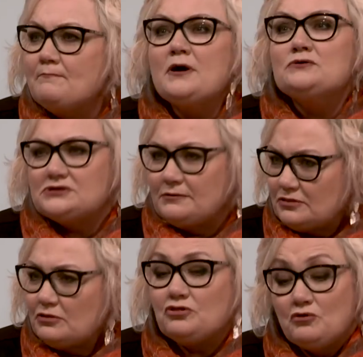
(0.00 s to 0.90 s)
most
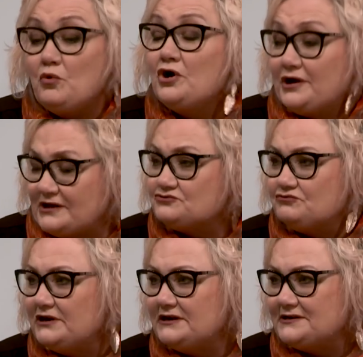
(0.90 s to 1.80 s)
the work is
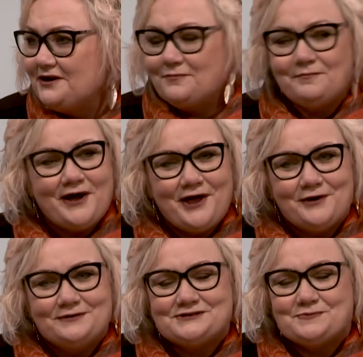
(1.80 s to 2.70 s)
really done by
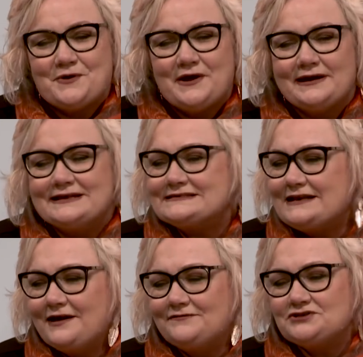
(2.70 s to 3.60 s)
Holy Spirit, and it's
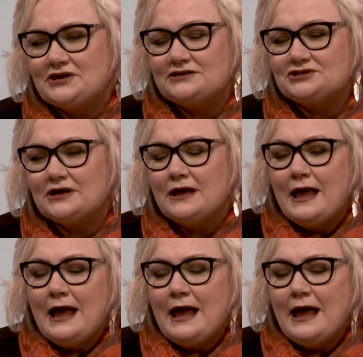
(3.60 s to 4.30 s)
life changing.